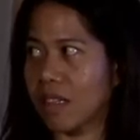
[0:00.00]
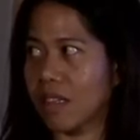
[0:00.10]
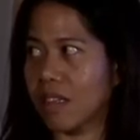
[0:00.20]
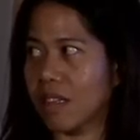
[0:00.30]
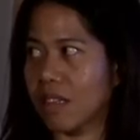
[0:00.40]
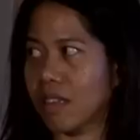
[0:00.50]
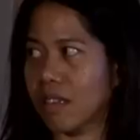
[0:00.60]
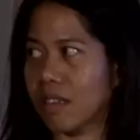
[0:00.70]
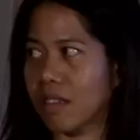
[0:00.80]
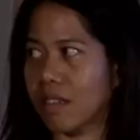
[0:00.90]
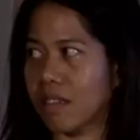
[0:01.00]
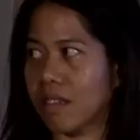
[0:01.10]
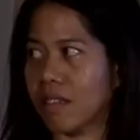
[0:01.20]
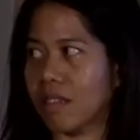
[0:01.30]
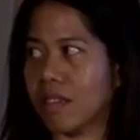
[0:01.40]

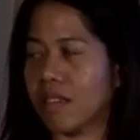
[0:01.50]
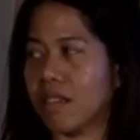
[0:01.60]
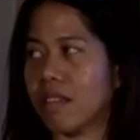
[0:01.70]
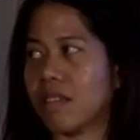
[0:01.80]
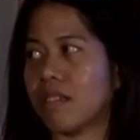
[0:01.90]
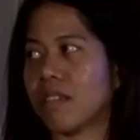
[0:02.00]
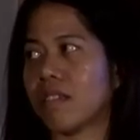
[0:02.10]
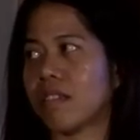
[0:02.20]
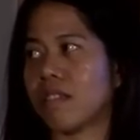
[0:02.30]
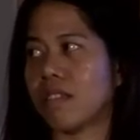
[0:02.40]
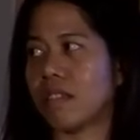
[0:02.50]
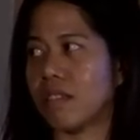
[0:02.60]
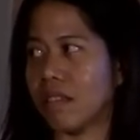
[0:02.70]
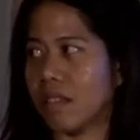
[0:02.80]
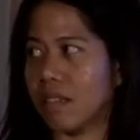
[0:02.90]

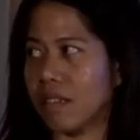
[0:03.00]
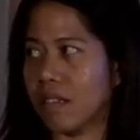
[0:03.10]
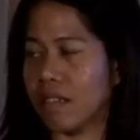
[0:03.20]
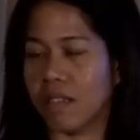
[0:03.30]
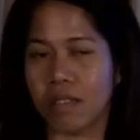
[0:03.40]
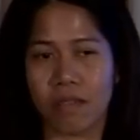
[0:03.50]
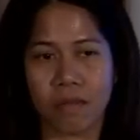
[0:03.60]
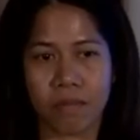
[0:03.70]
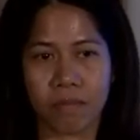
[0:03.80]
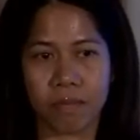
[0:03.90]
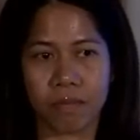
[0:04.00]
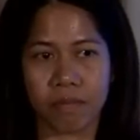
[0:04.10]
This person isn't speaking.